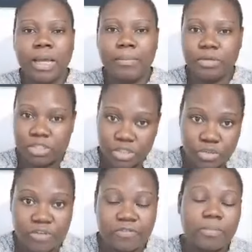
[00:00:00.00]
but the
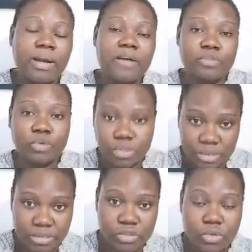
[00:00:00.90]
uniform I have to go to
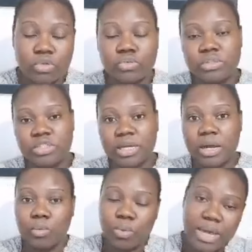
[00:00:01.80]
the store so she
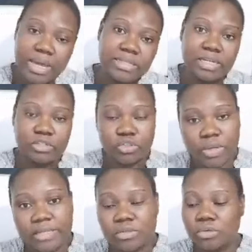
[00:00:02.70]
can wear it and try
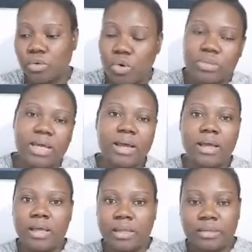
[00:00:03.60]
it on, order
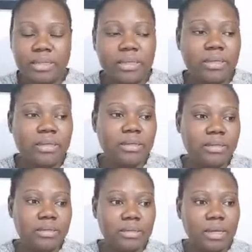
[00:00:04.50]
the